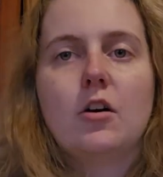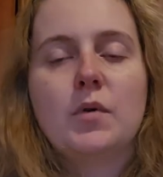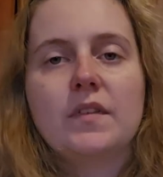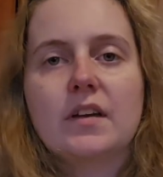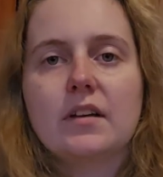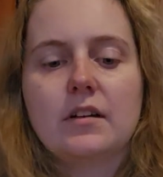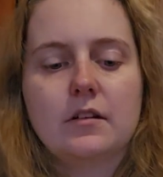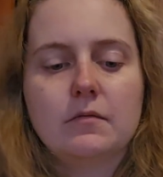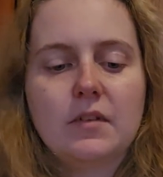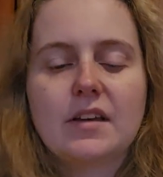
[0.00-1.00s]
almost like
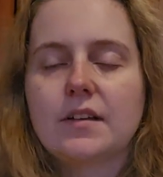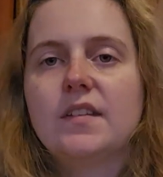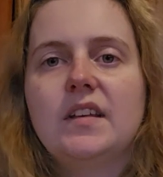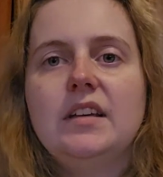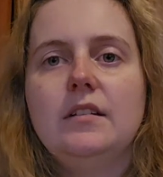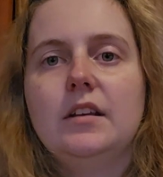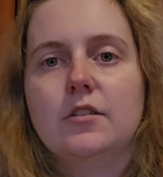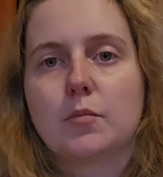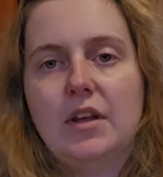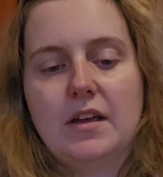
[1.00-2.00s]
a like a seed that
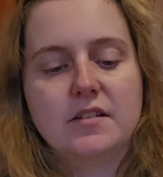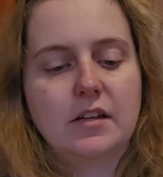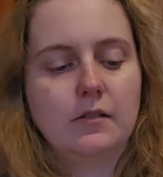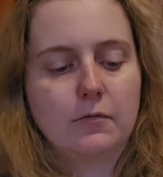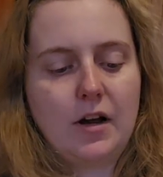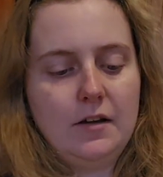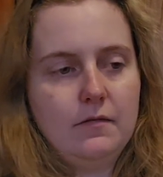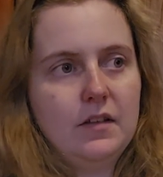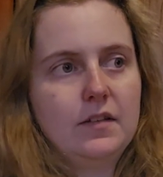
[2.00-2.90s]
you're planting, right?